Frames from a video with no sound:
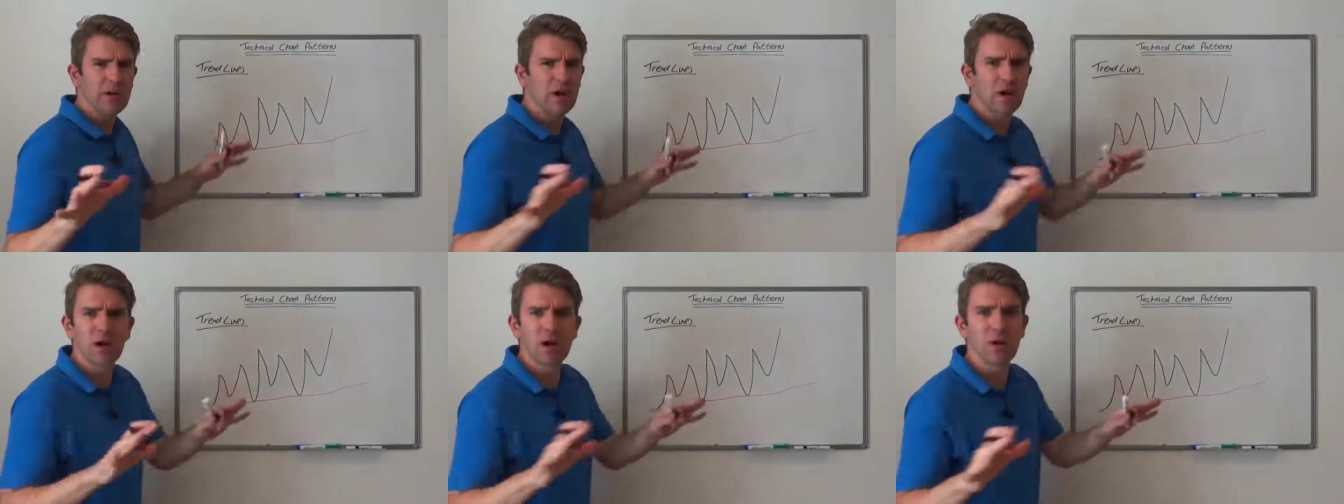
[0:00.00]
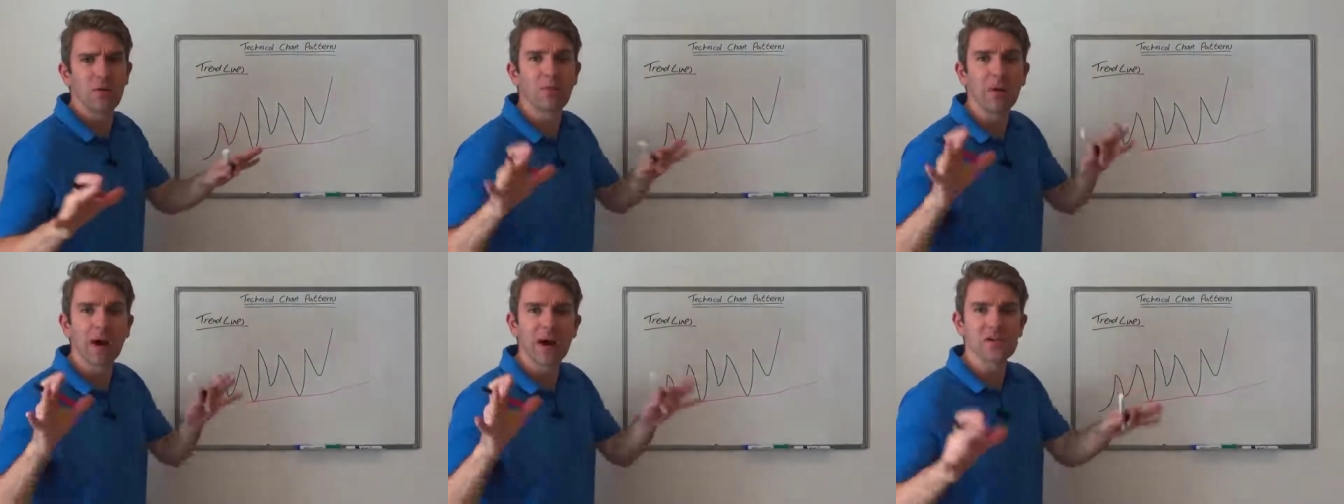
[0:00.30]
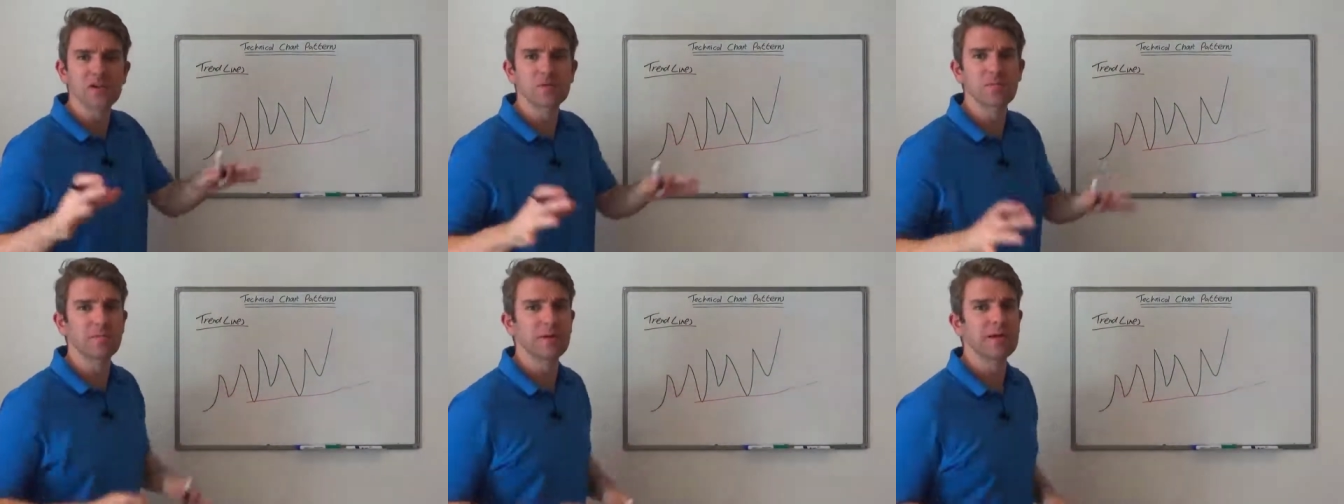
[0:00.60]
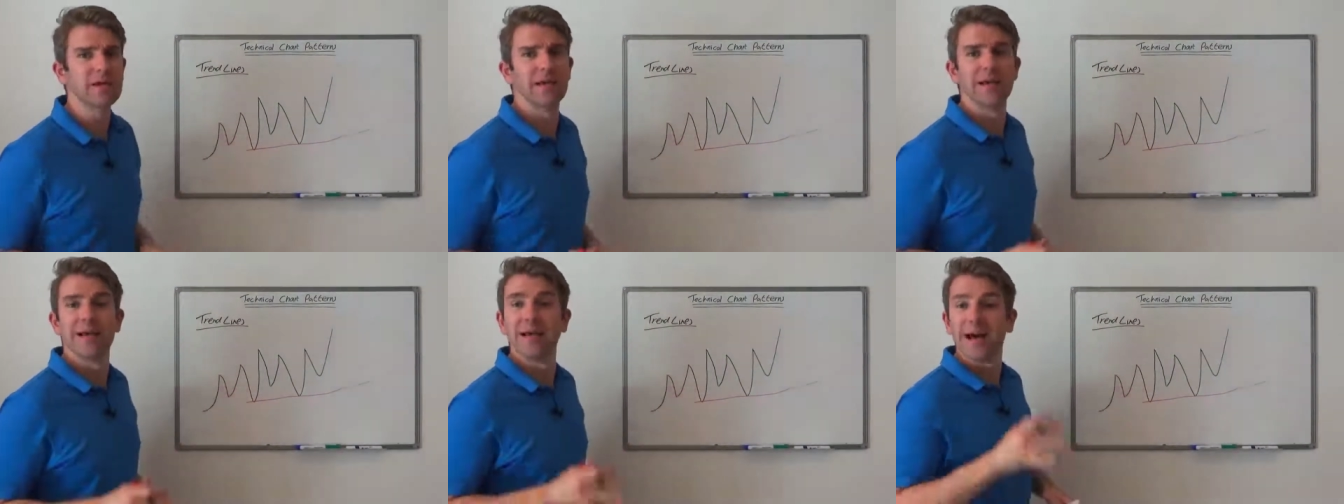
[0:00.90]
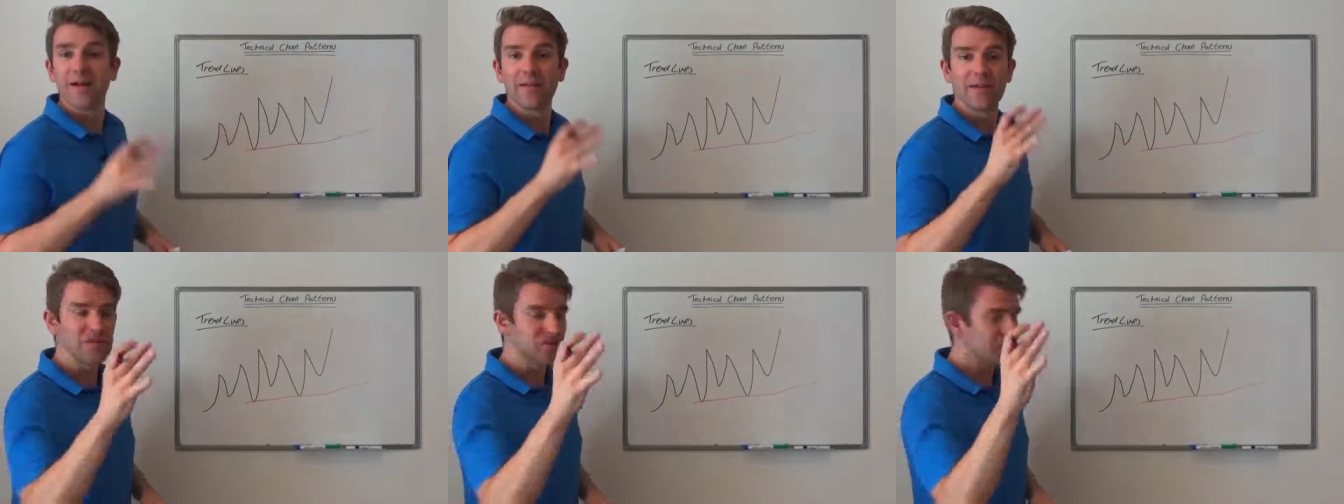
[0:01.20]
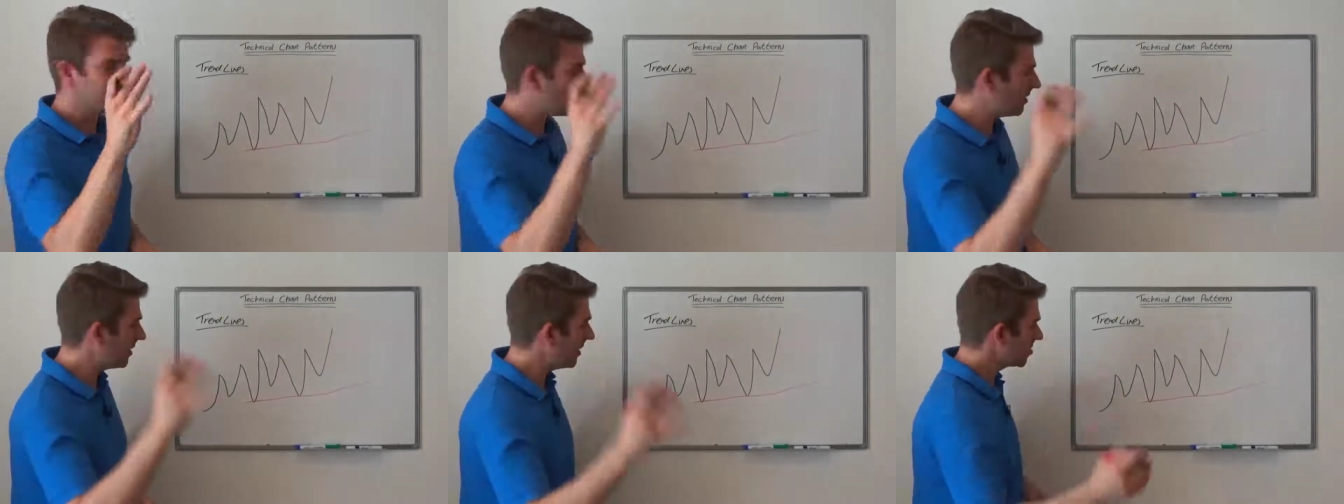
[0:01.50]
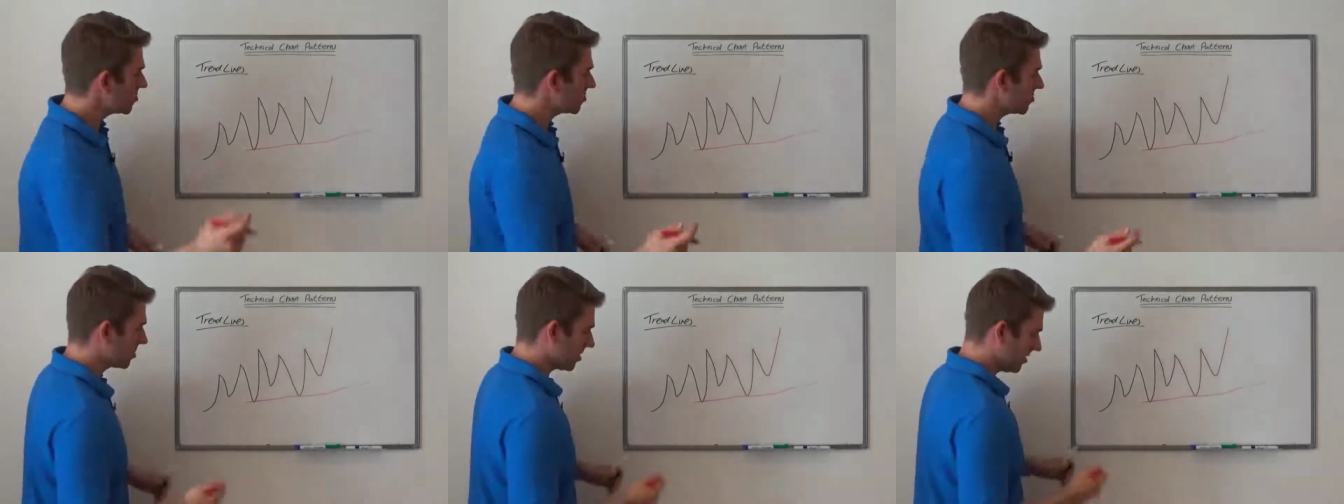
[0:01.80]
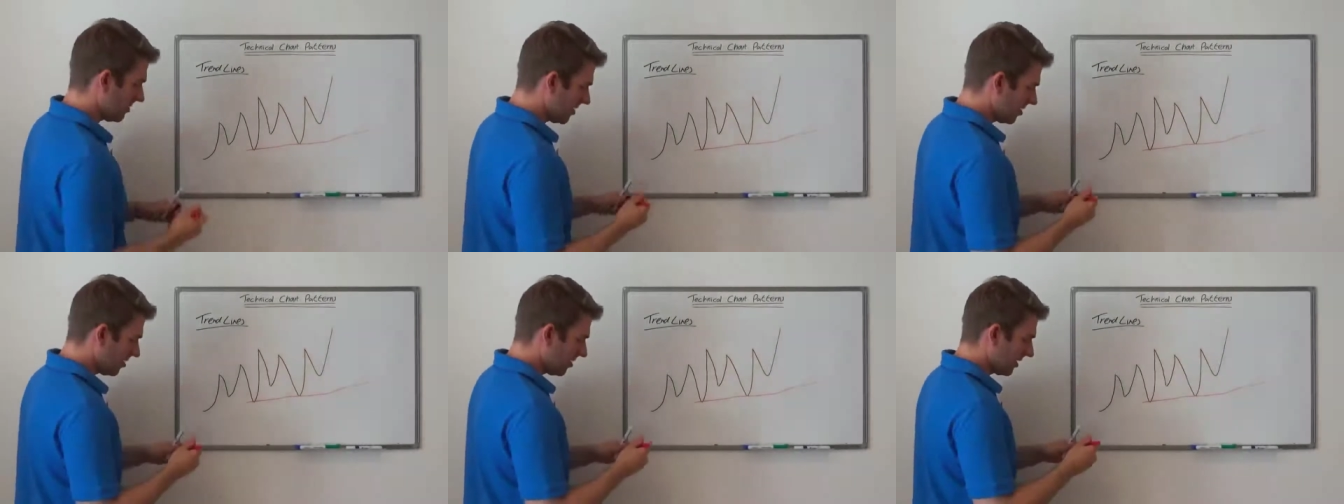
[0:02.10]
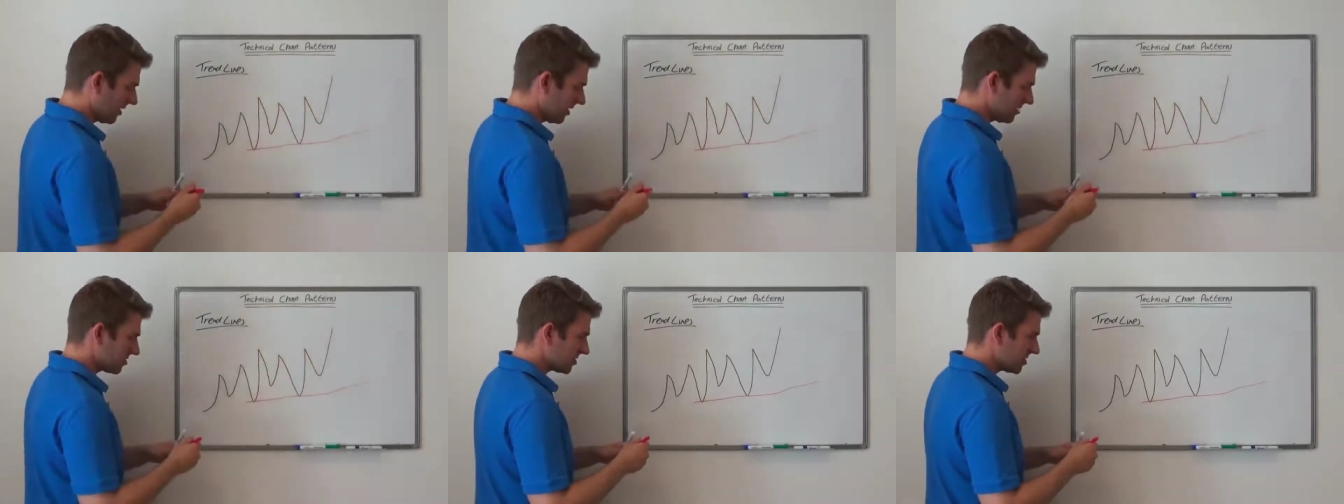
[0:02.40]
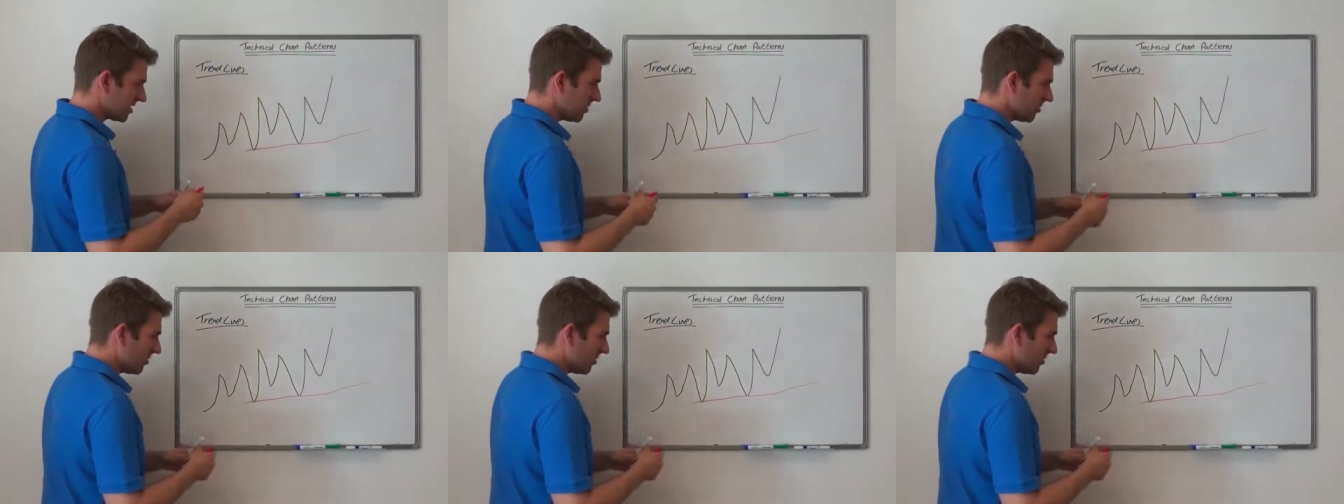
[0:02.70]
No, it must be. And then someone else will come along and they'll say,